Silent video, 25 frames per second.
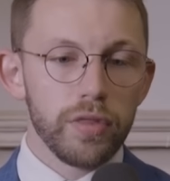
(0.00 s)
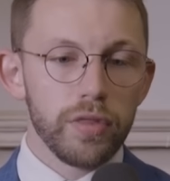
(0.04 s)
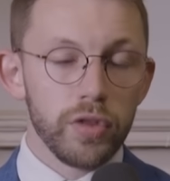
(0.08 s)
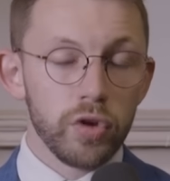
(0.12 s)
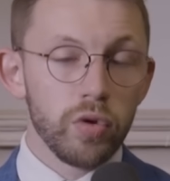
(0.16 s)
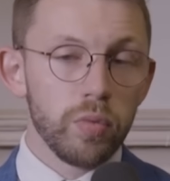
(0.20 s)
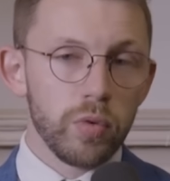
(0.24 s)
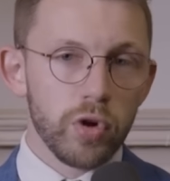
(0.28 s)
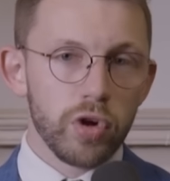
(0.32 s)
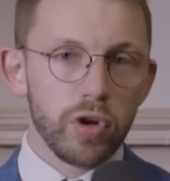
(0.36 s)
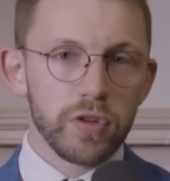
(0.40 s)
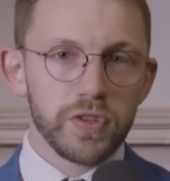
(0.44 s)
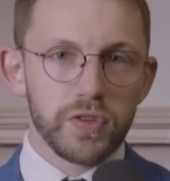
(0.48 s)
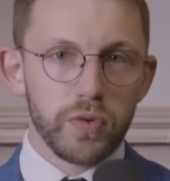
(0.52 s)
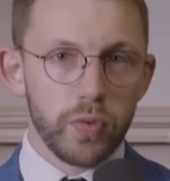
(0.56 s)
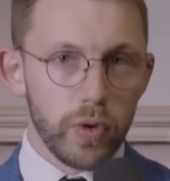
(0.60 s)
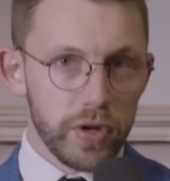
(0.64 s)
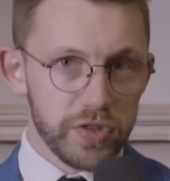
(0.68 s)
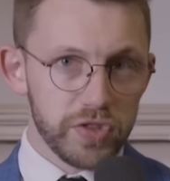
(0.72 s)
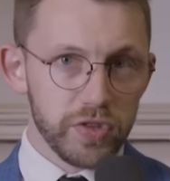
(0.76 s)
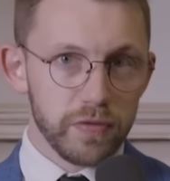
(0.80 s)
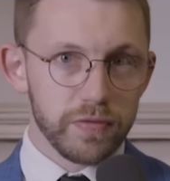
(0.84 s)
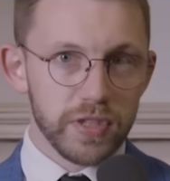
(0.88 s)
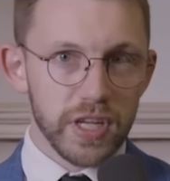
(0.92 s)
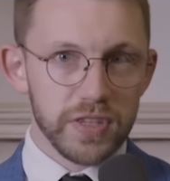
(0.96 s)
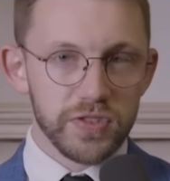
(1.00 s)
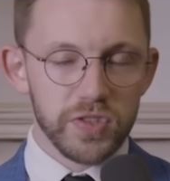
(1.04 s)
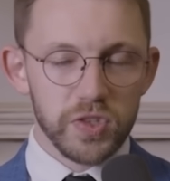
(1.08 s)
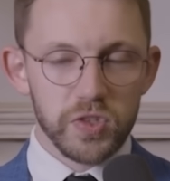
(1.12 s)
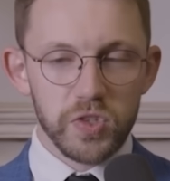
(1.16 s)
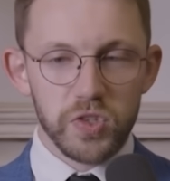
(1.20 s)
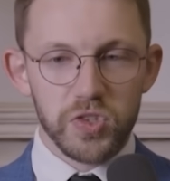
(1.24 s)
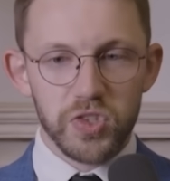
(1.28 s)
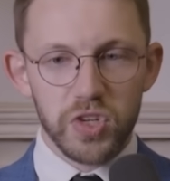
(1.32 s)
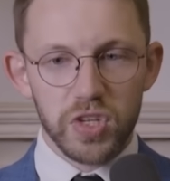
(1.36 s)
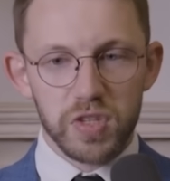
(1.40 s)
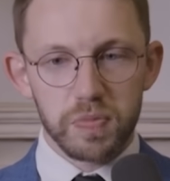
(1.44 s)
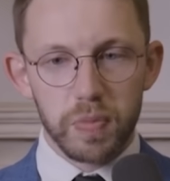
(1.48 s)
The Norman conquests of
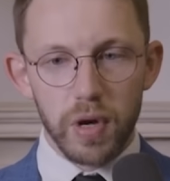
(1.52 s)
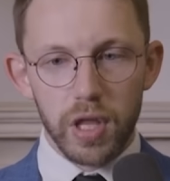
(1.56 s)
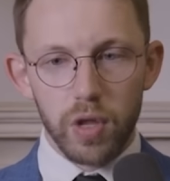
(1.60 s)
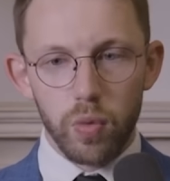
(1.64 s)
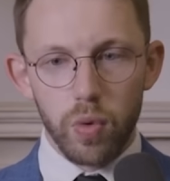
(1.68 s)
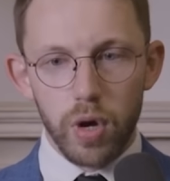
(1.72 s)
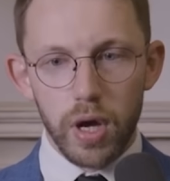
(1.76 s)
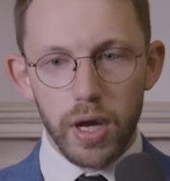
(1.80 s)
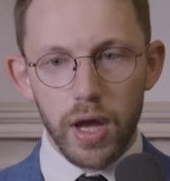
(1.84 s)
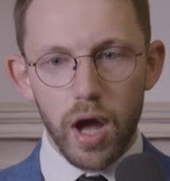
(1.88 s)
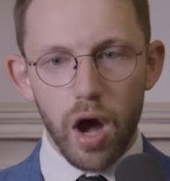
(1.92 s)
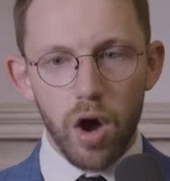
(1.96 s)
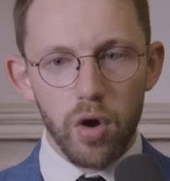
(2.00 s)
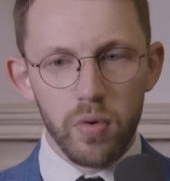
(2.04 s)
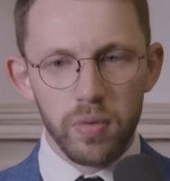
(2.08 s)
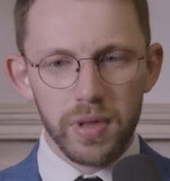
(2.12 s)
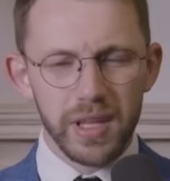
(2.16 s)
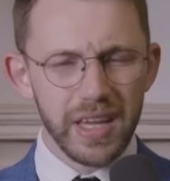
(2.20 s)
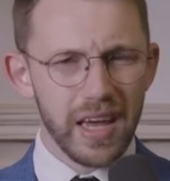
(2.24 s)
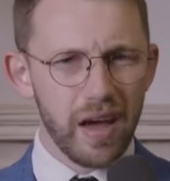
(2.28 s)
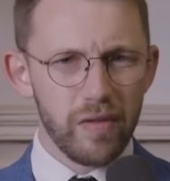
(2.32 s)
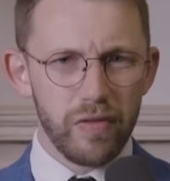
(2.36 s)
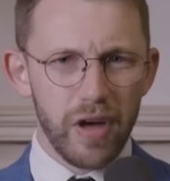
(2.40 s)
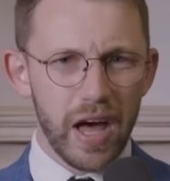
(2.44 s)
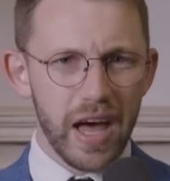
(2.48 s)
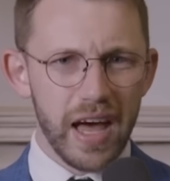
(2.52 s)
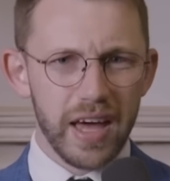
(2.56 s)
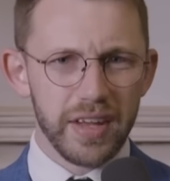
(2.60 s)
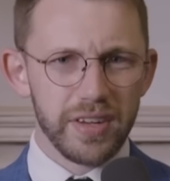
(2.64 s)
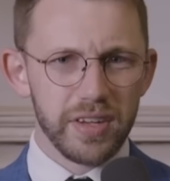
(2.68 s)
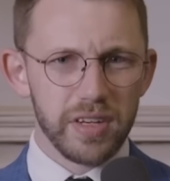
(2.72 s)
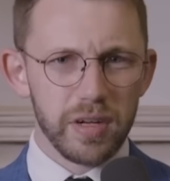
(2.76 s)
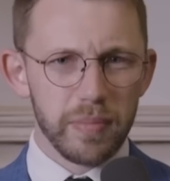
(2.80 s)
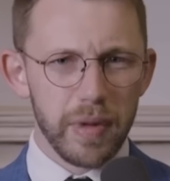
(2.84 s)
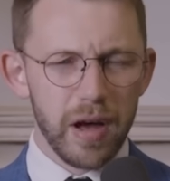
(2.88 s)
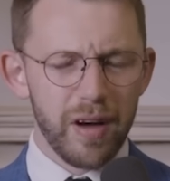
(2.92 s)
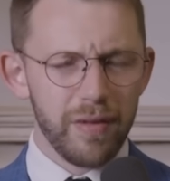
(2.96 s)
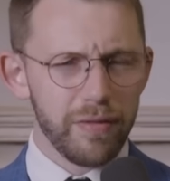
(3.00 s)
1066, by the way, only ever
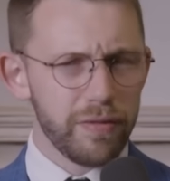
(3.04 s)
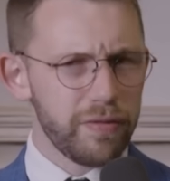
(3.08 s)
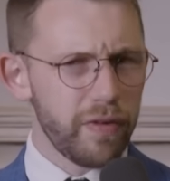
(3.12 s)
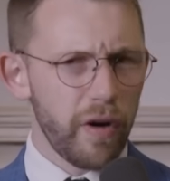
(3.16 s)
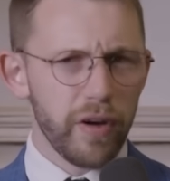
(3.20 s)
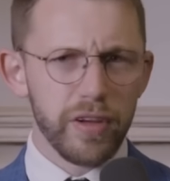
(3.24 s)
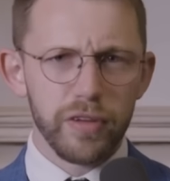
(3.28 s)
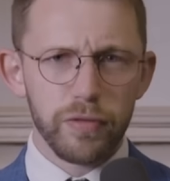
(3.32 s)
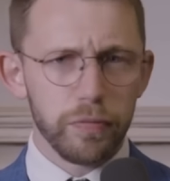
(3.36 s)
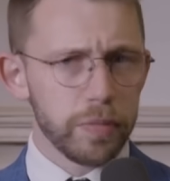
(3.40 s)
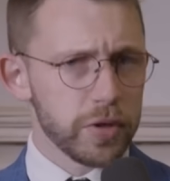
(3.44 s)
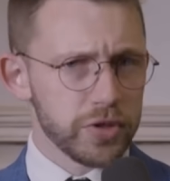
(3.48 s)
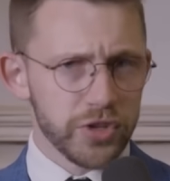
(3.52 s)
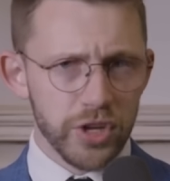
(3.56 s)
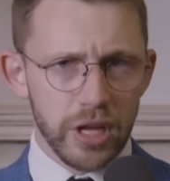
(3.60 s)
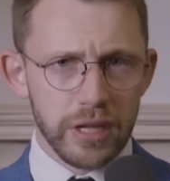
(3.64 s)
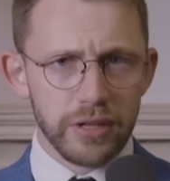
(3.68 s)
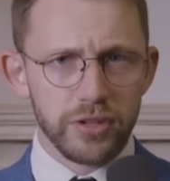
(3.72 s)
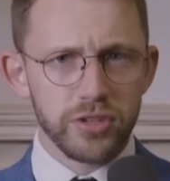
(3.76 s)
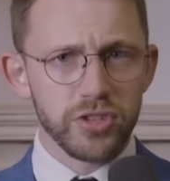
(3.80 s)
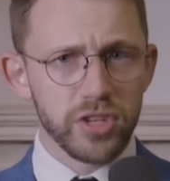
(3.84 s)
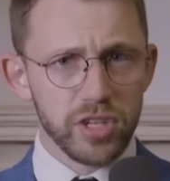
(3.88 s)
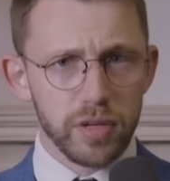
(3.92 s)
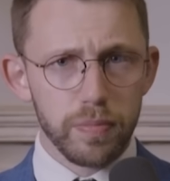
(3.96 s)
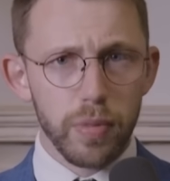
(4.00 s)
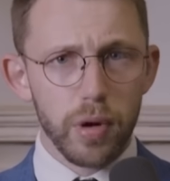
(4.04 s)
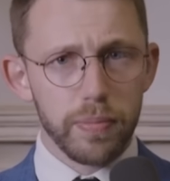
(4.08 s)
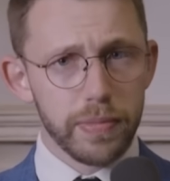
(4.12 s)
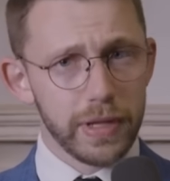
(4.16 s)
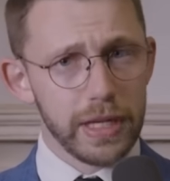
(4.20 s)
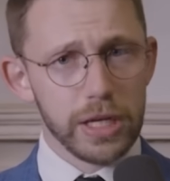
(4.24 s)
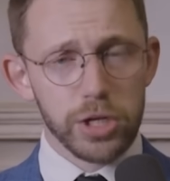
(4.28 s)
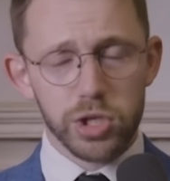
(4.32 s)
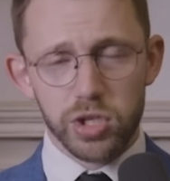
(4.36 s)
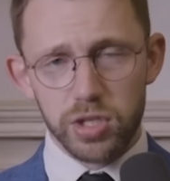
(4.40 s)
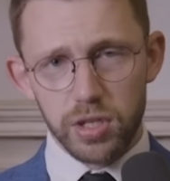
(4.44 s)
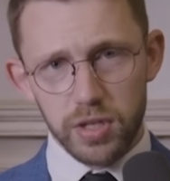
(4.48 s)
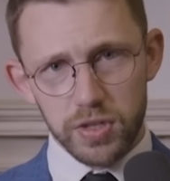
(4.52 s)
added about 5% to the
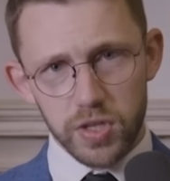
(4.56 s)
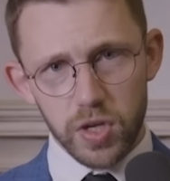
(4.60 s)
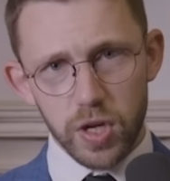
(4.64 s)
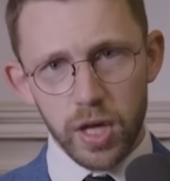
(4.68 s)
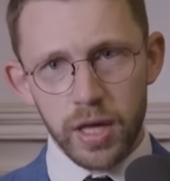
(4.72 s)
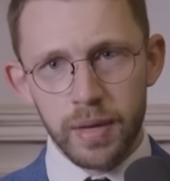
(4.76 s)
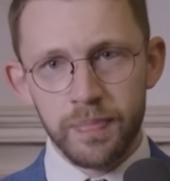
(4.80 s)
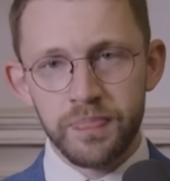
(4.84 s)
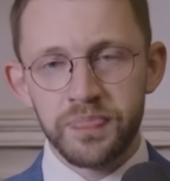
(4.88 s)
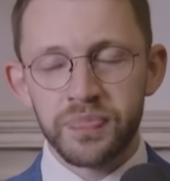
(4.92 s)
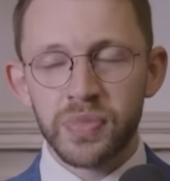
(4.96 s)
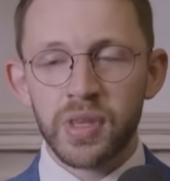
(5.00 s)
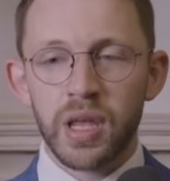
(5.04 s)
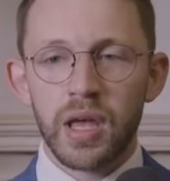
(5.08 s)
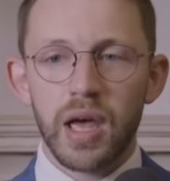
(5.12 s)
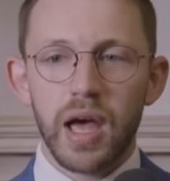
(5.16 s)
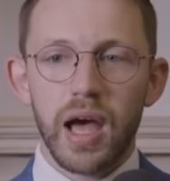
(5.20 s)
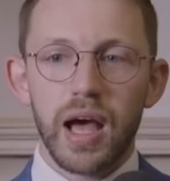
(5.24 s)
population at the time,